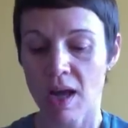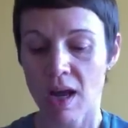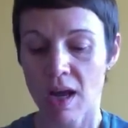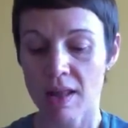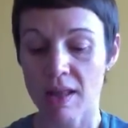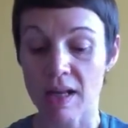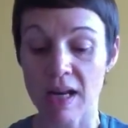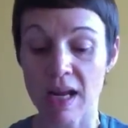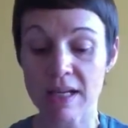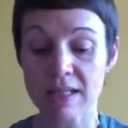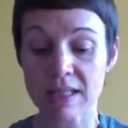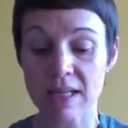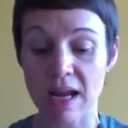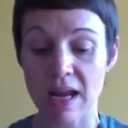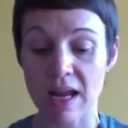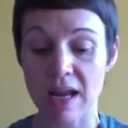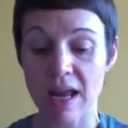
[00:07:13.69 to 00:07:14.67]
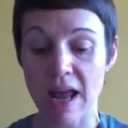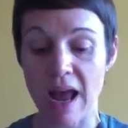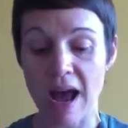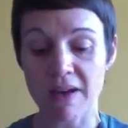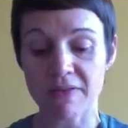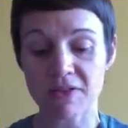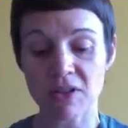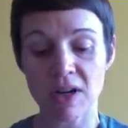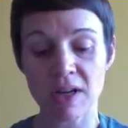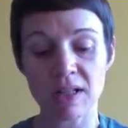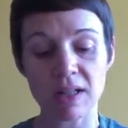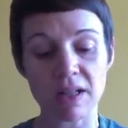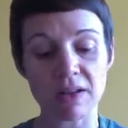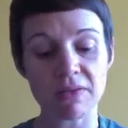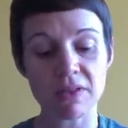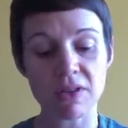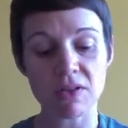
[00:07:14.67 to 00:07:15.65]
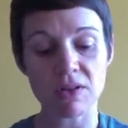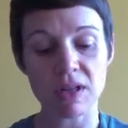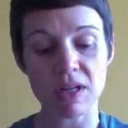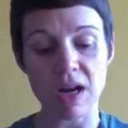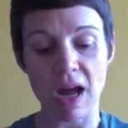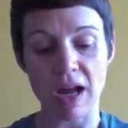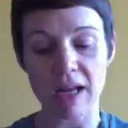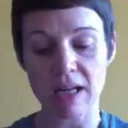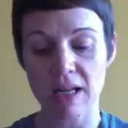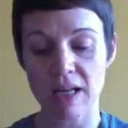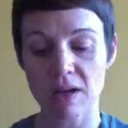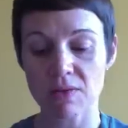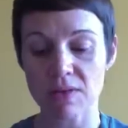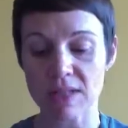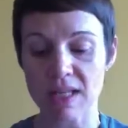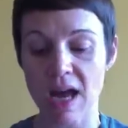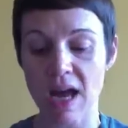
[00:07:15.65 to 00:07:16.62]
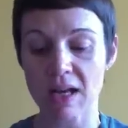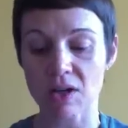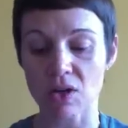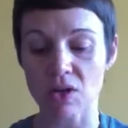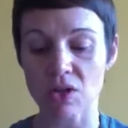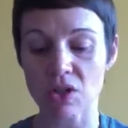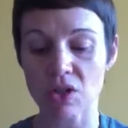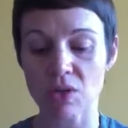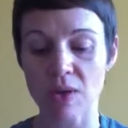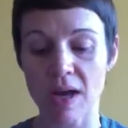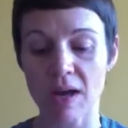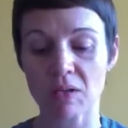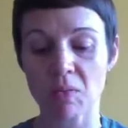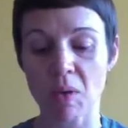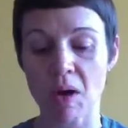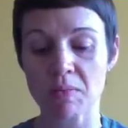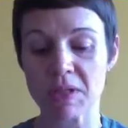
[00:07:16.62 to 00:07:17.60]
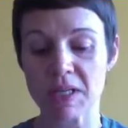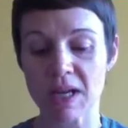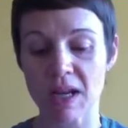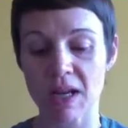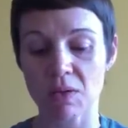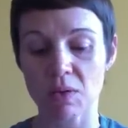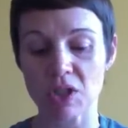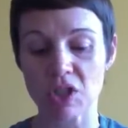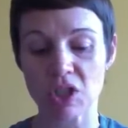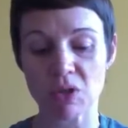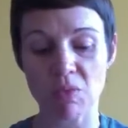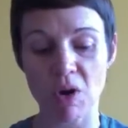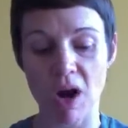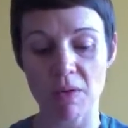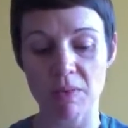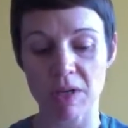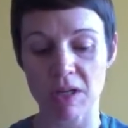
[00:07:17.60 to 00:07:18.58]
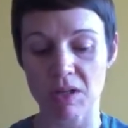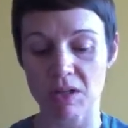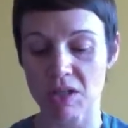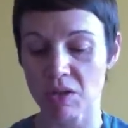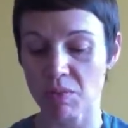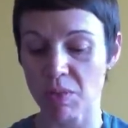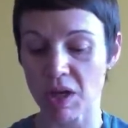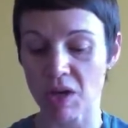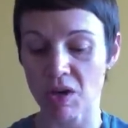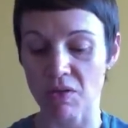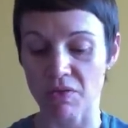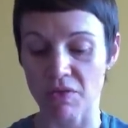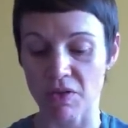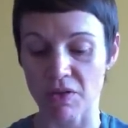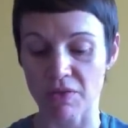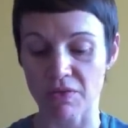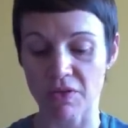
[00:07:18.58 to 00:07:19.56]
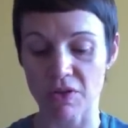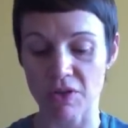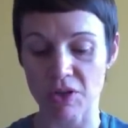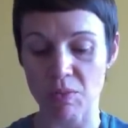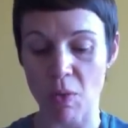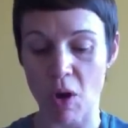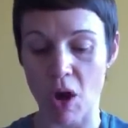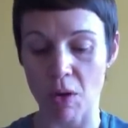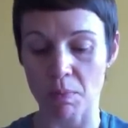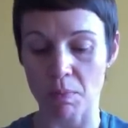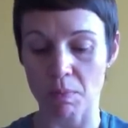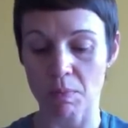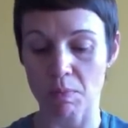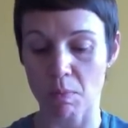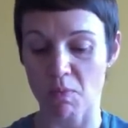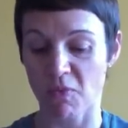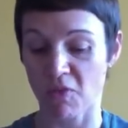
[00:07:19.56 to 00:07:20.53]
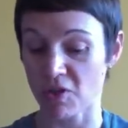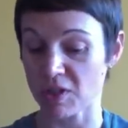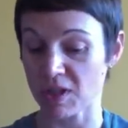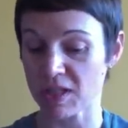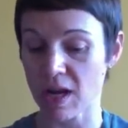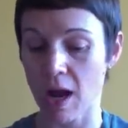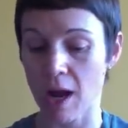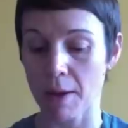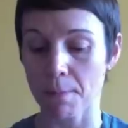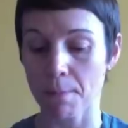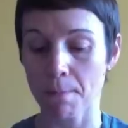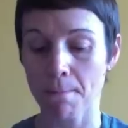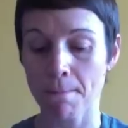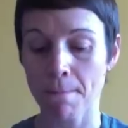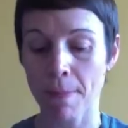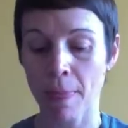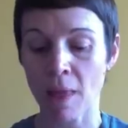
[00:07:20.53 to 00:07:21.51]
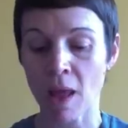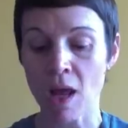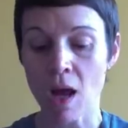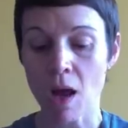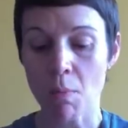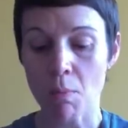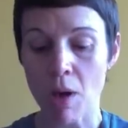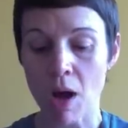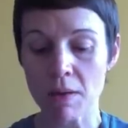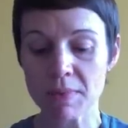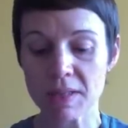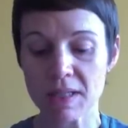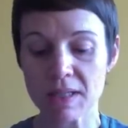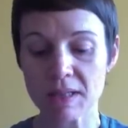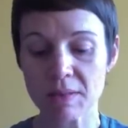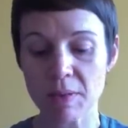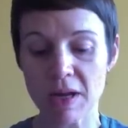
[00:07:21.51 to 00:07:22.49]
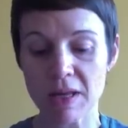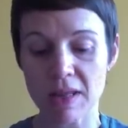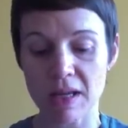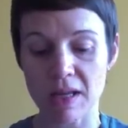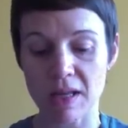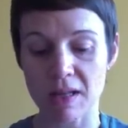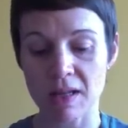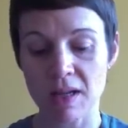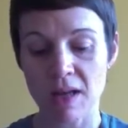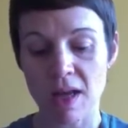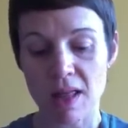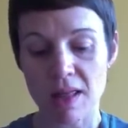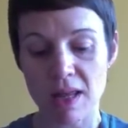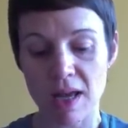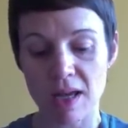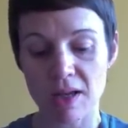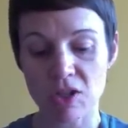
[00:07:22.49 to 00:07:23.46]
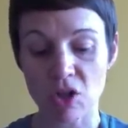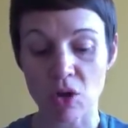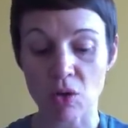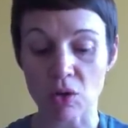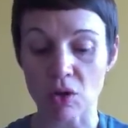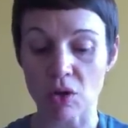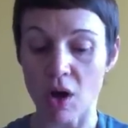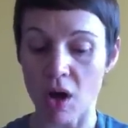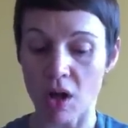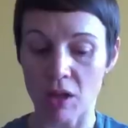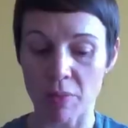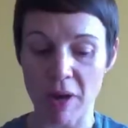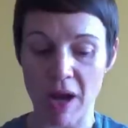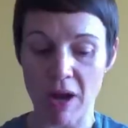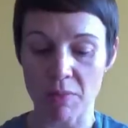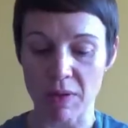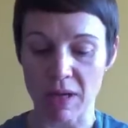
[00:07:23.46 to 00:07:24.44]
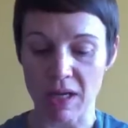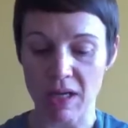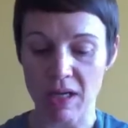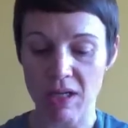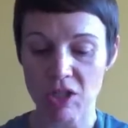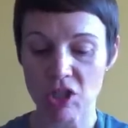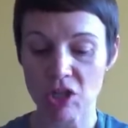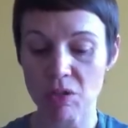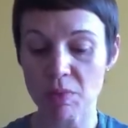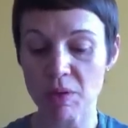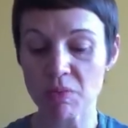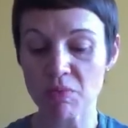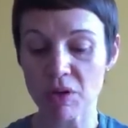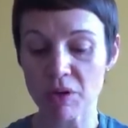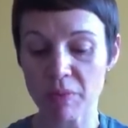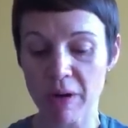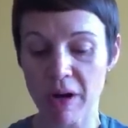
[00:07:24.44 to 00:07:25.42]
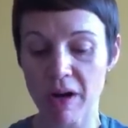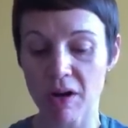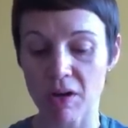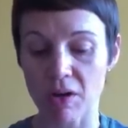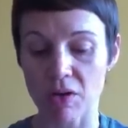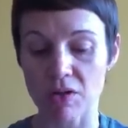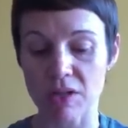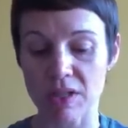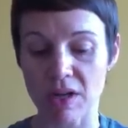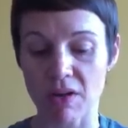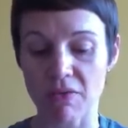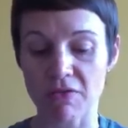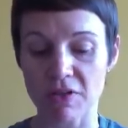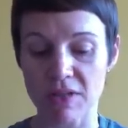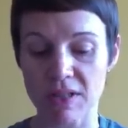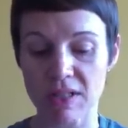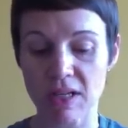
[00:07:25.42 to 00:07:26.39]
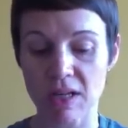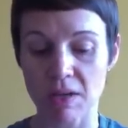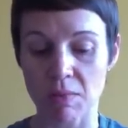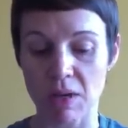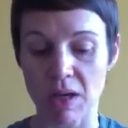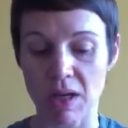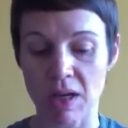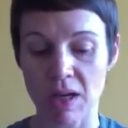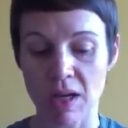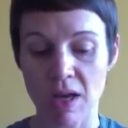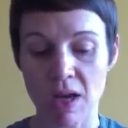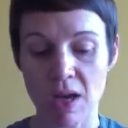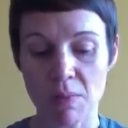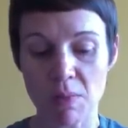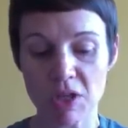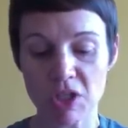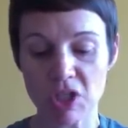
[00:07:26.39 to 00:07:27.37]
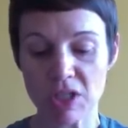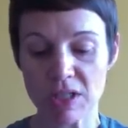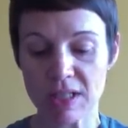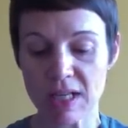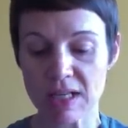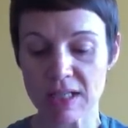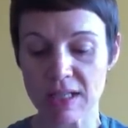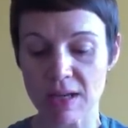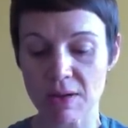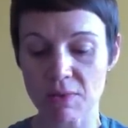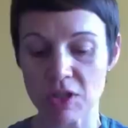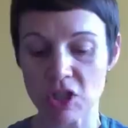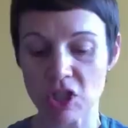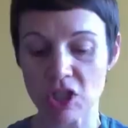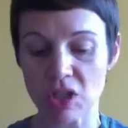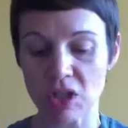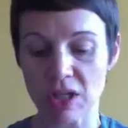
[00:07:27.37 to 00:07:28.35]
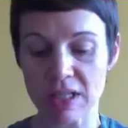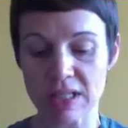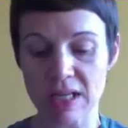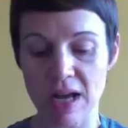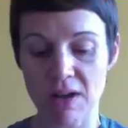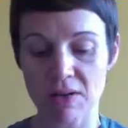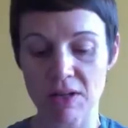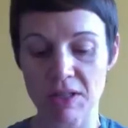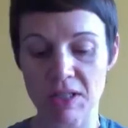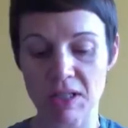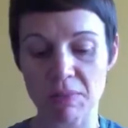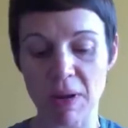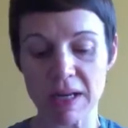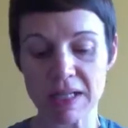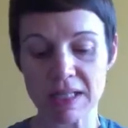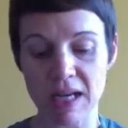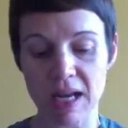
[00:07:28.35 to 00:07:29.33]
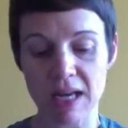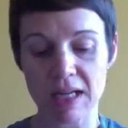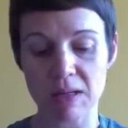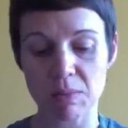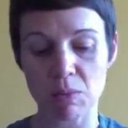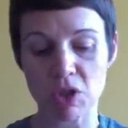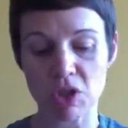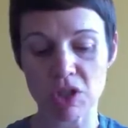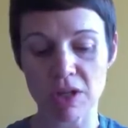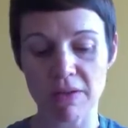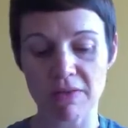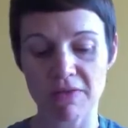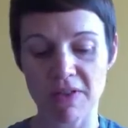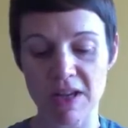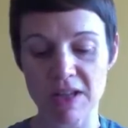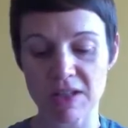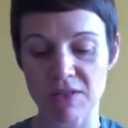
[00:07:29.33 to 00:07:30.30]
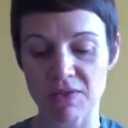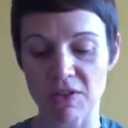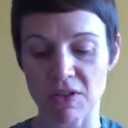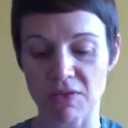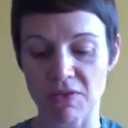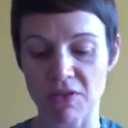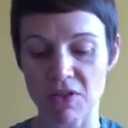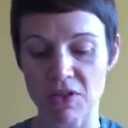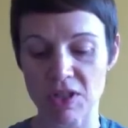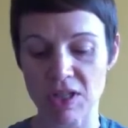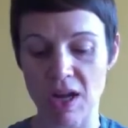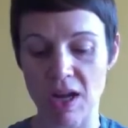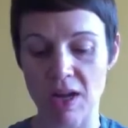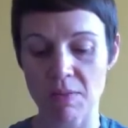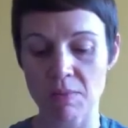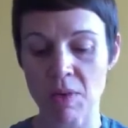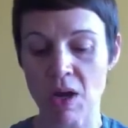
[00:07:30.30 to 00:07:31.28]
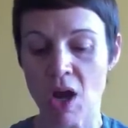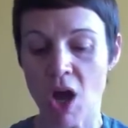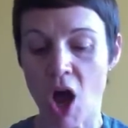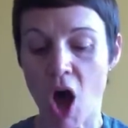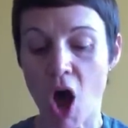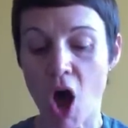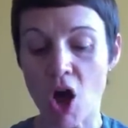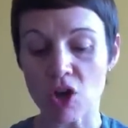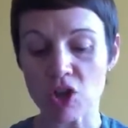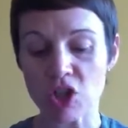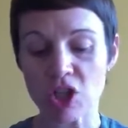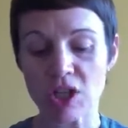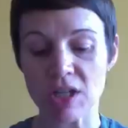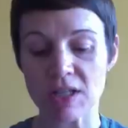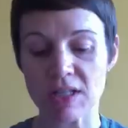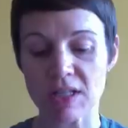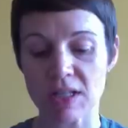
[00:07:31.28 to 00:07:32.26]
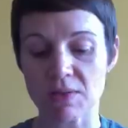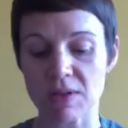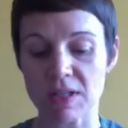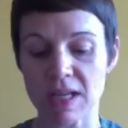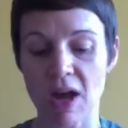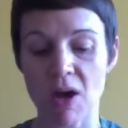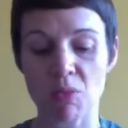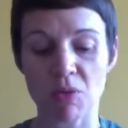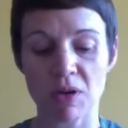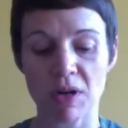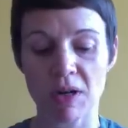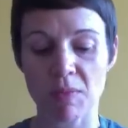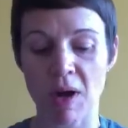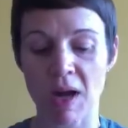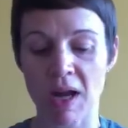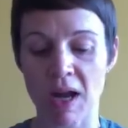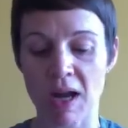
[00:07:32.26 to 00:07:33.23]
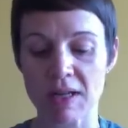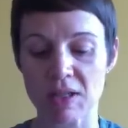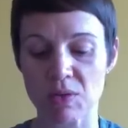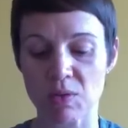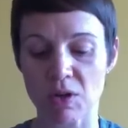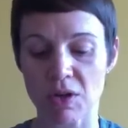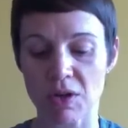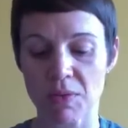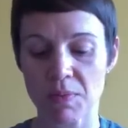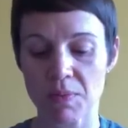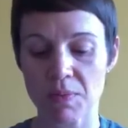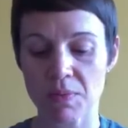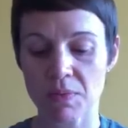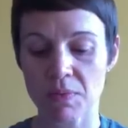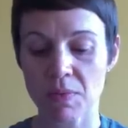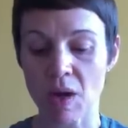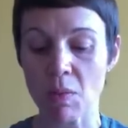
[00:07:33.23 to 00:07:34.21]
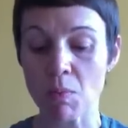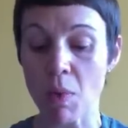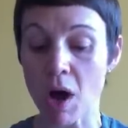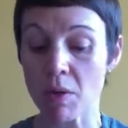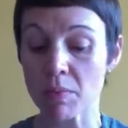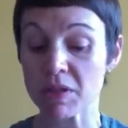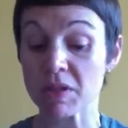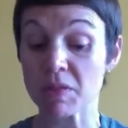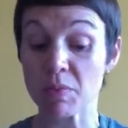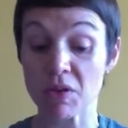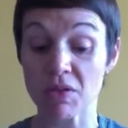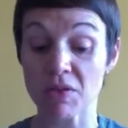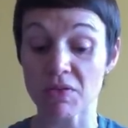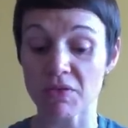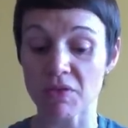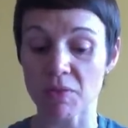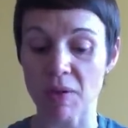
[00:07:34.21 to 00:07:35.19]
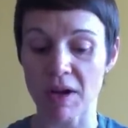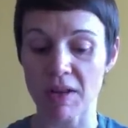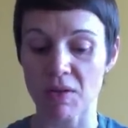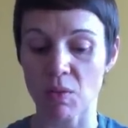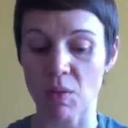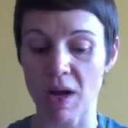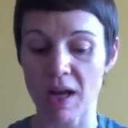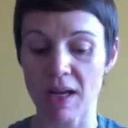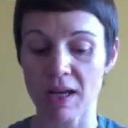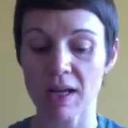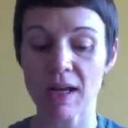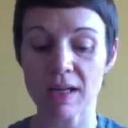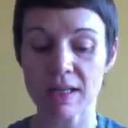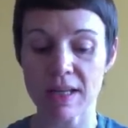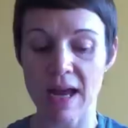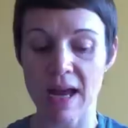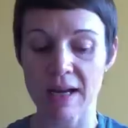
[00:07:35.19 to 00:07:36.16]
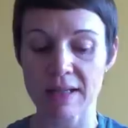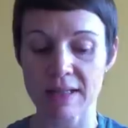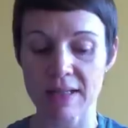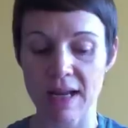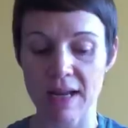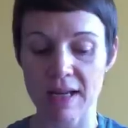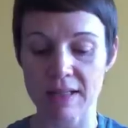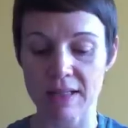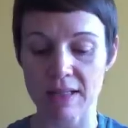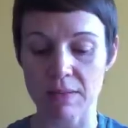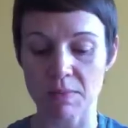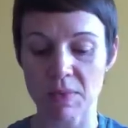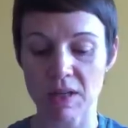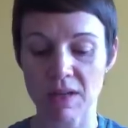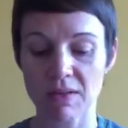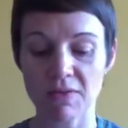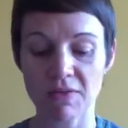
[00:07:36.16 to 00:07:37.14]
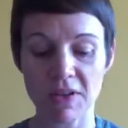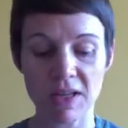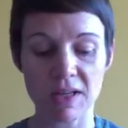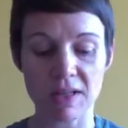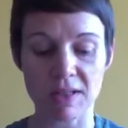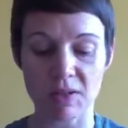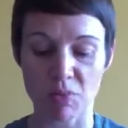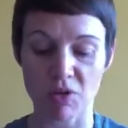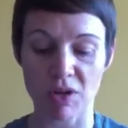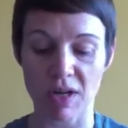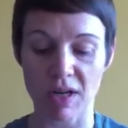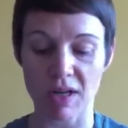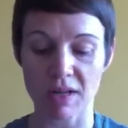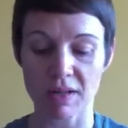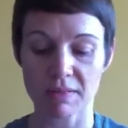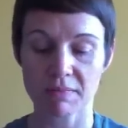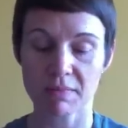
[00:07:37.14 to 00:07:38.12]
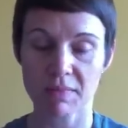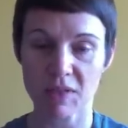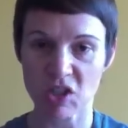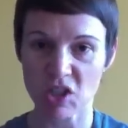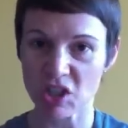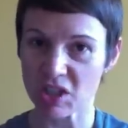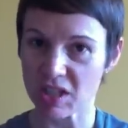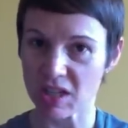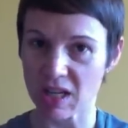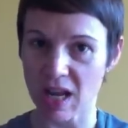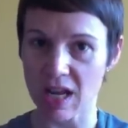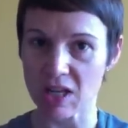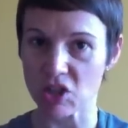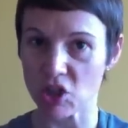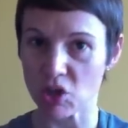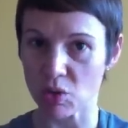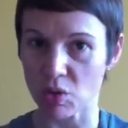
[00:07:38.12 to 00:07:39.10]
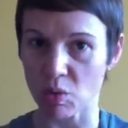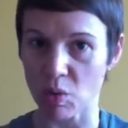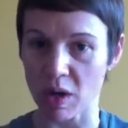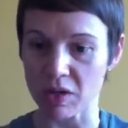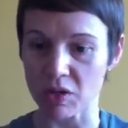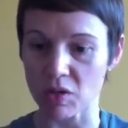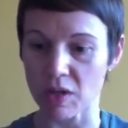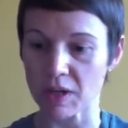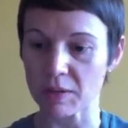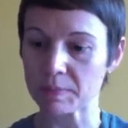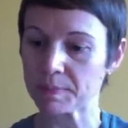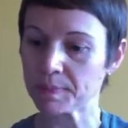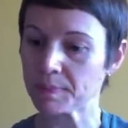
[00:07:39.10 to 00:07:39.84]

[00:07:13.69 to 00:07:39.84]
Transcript: And the next day, after I'd lived through the night, it was that nurse who held Mom's hand when she brought me to meet her for the first time. Mom says by then they had told her all about me. She'd been preparing herself for seeing me. But she says that when she looked down into my tiny, mushed-up face for the first time, all she could see was how pretty my eyes were. Mom is beautiful, by the way, and Dad is handsome. Via is pretty, just in case you were wondering.